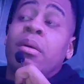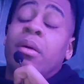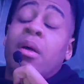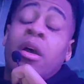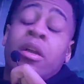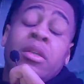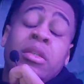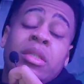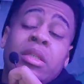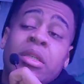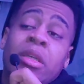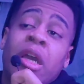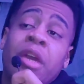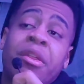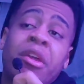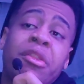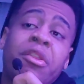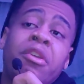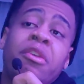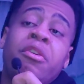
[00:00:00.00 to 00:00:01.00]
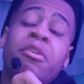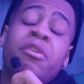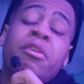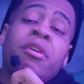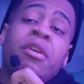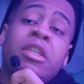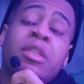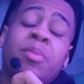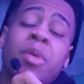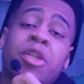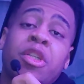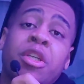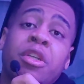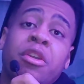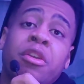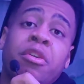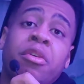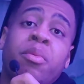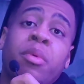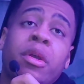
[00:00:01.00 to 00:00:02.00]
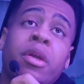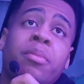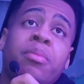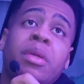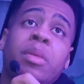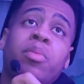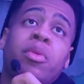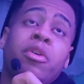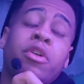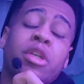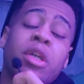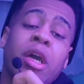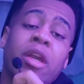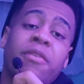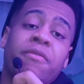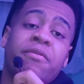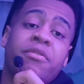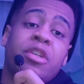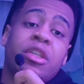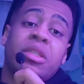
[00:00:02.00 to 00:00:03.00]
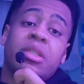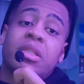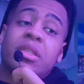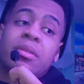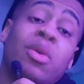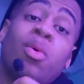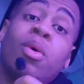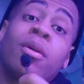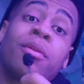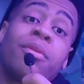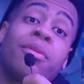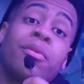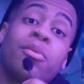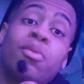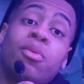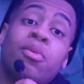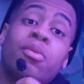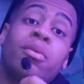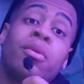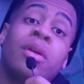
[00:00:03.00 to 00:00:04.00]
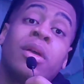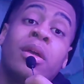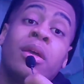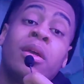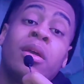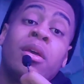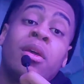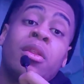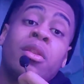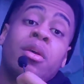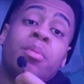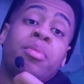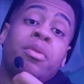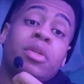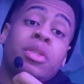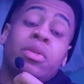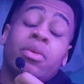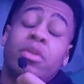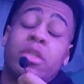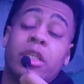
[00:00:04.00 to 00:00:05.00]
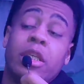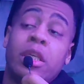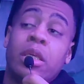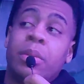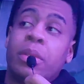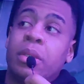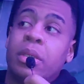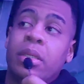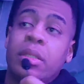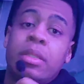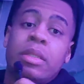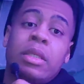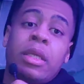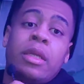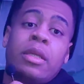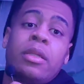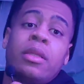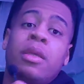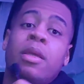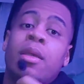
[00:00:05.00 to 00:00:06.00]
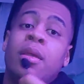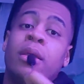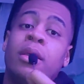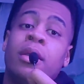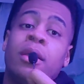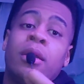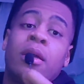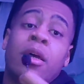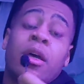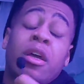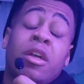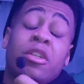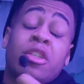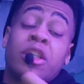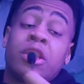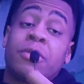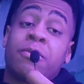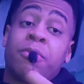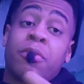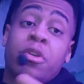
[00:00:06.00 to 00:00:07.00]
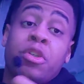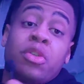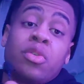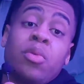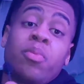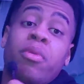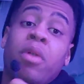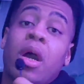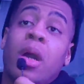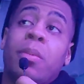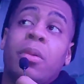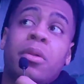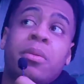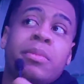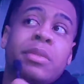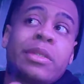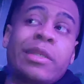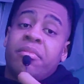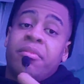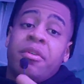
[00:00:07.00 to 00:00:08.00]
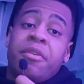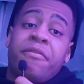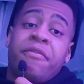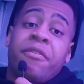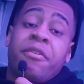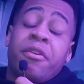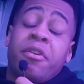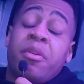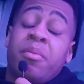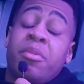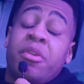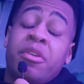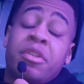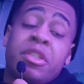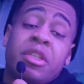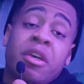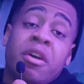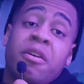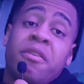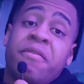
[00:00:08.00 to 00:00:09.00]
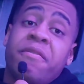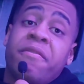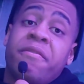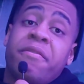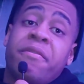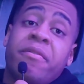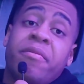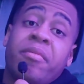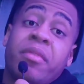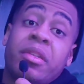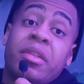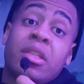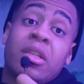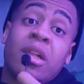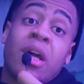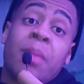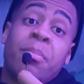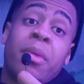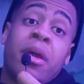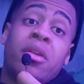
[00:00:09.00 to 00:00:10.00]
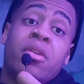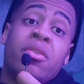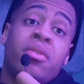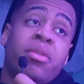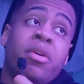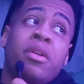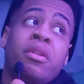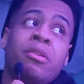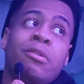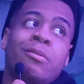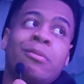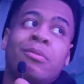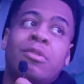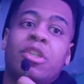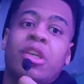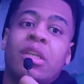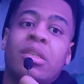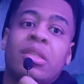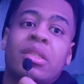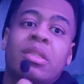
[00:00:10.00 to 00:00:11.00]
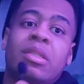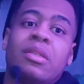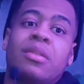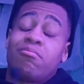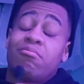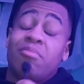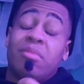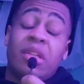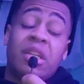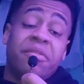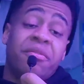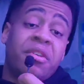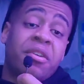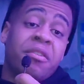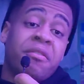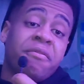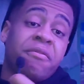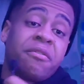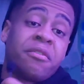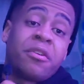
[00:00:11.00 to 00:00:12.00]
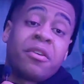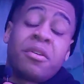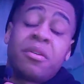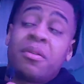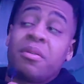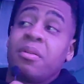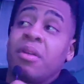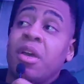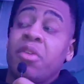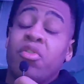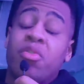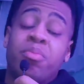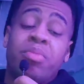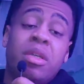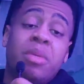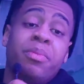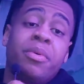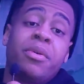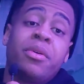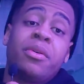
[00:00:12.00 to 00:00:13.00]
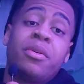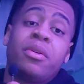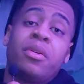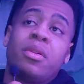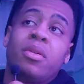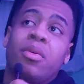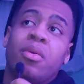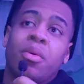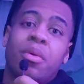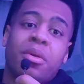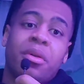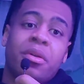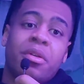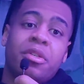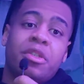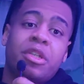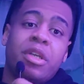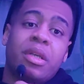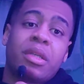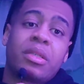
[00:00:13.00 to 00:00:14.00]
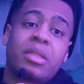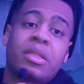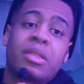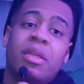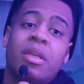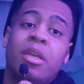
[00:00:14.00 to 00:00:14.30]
honestly, I think the year, especially in the year where people are kind of just going through their personal demons and just personal problems, if you're going to be yourself, it's a lot better than just living for other people or just